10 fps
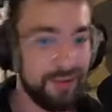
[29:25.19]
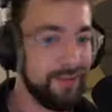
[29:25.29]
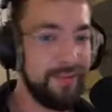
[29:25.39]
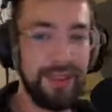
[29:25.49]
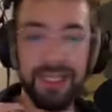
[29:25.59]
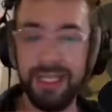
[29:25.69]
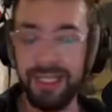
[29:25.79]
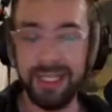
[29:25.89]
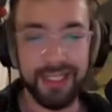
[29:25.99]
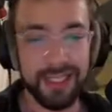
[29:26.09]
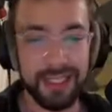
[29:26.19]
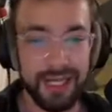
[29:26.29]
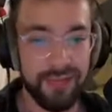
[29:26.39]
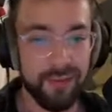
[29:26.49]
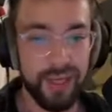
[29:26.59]
leak into
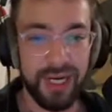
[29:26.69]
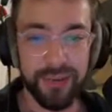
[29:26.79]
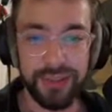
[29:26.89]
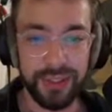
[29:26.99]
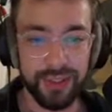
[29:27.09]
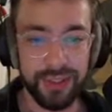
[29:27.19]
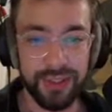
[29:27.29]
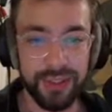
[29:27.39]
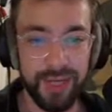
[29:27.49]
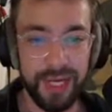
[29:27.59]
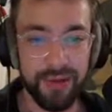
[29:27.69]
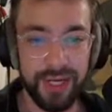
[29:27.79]
kind of what I was curious about.